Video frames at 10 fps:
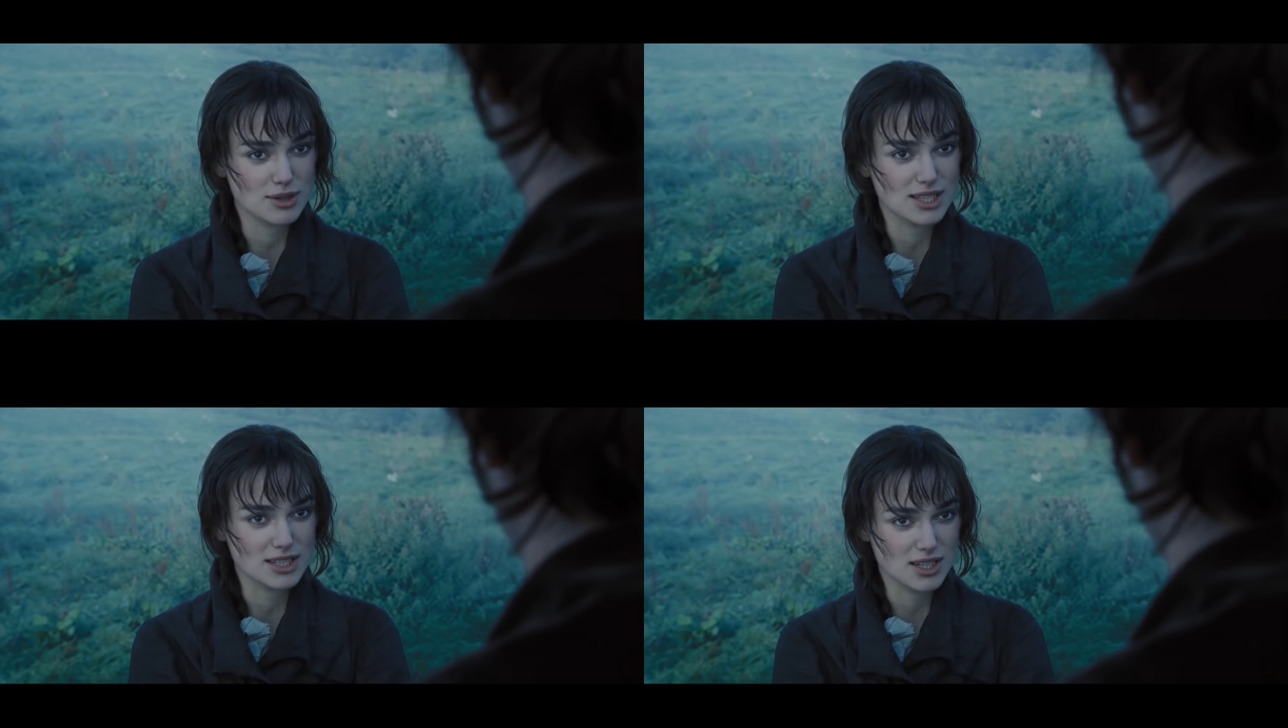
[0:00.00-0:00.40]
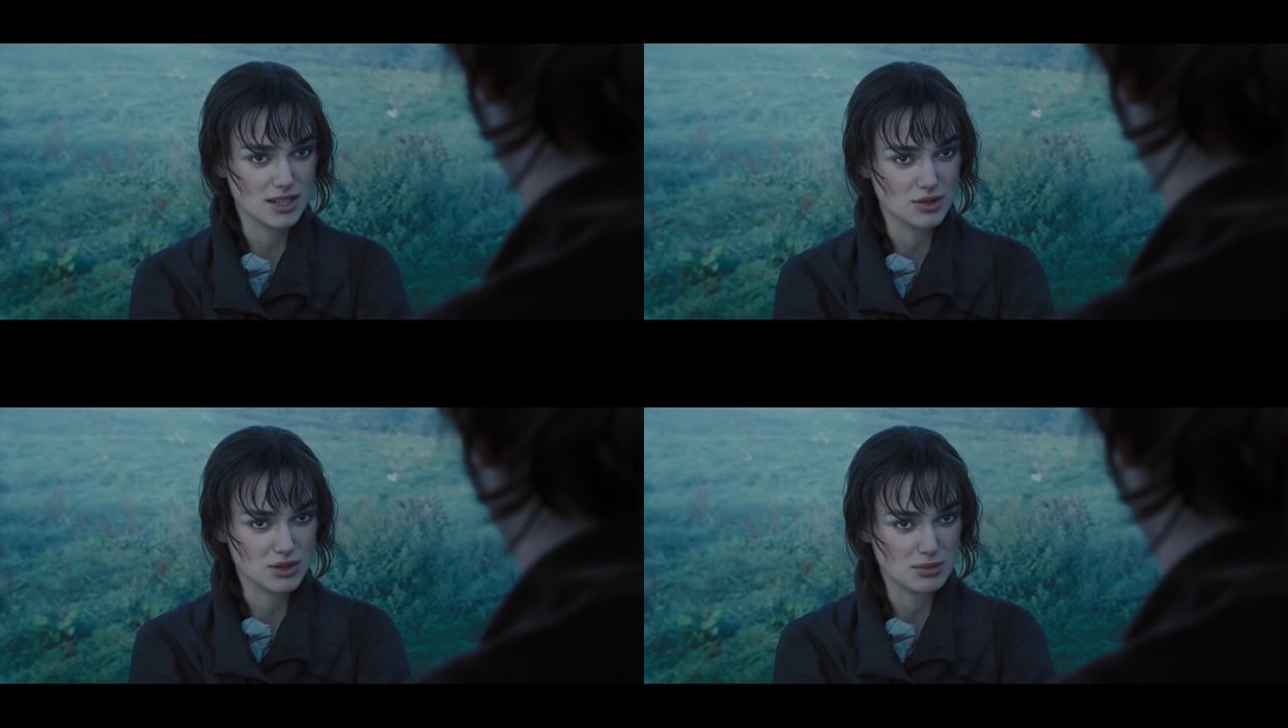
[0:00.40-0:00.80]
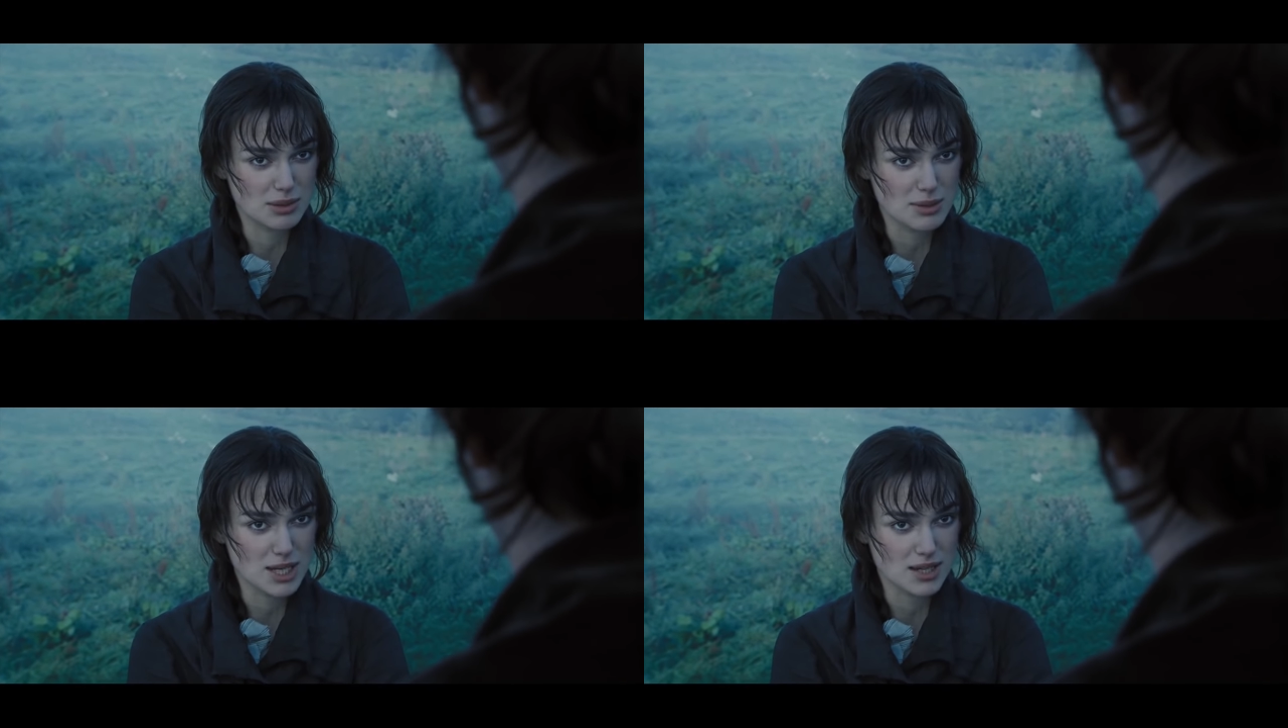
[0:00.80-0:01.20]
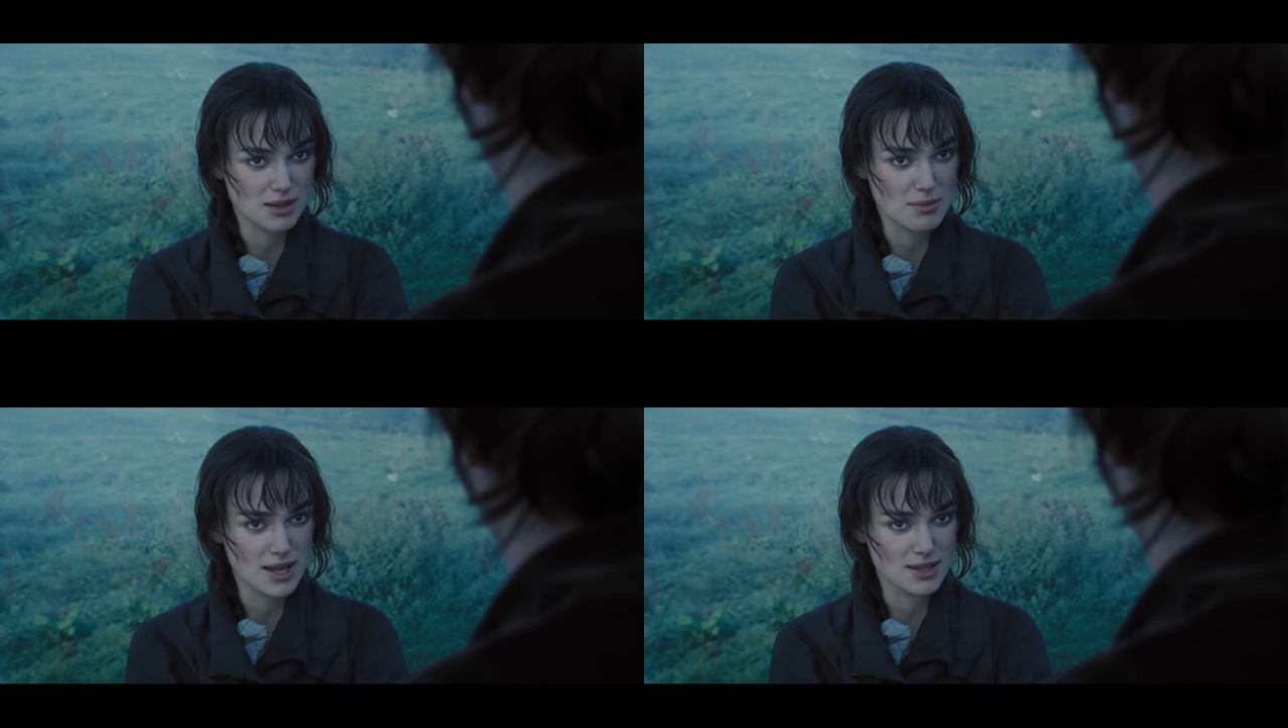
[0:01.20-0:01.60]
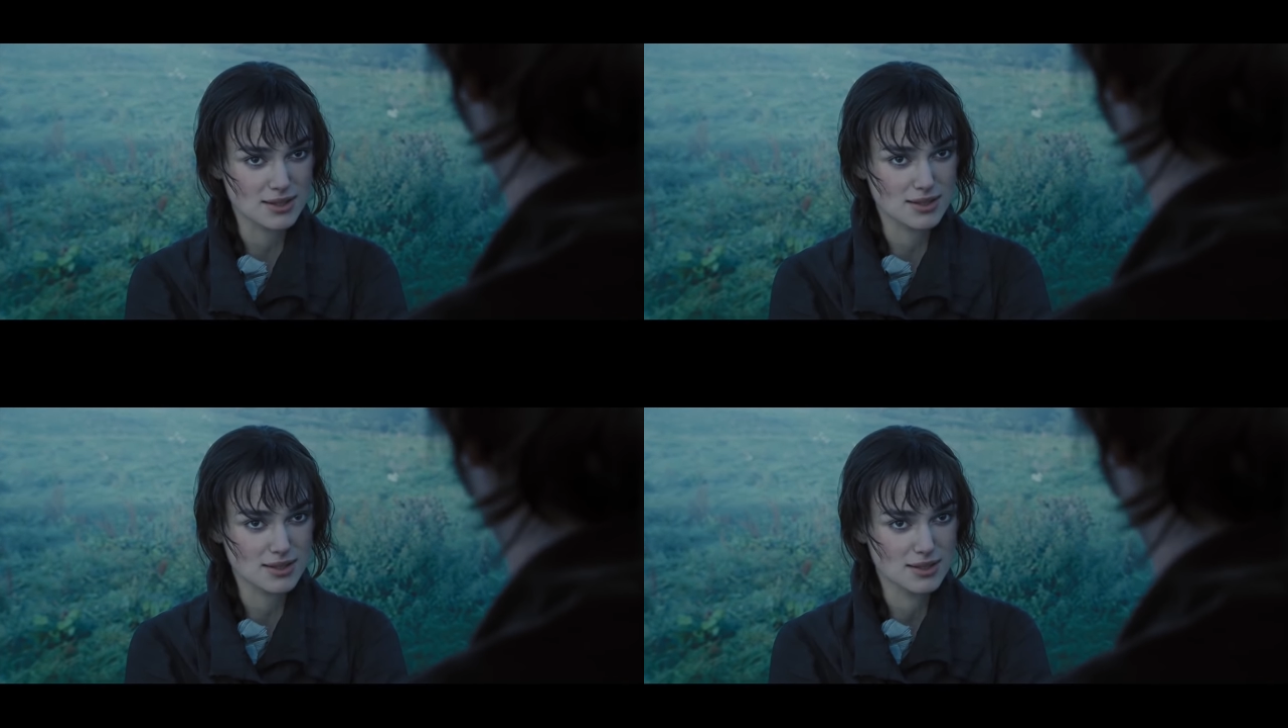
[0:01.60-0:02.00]
it is I who should be making
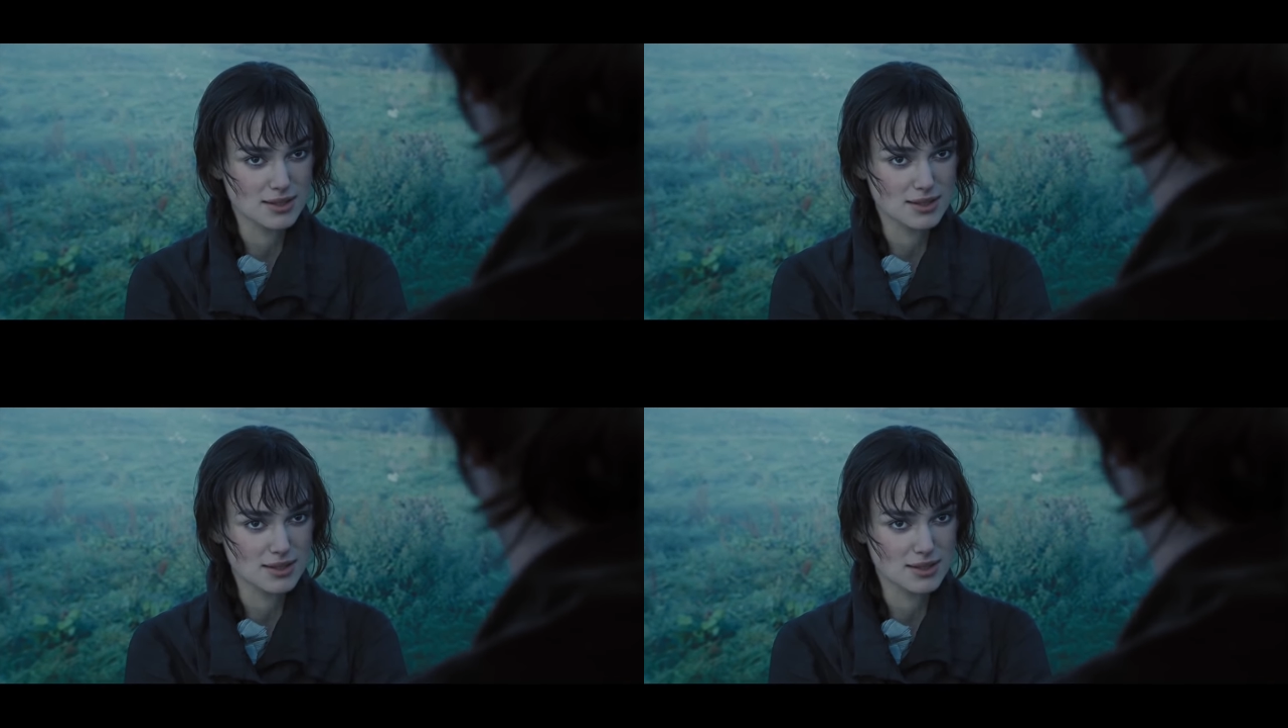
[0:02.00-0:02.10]
amends.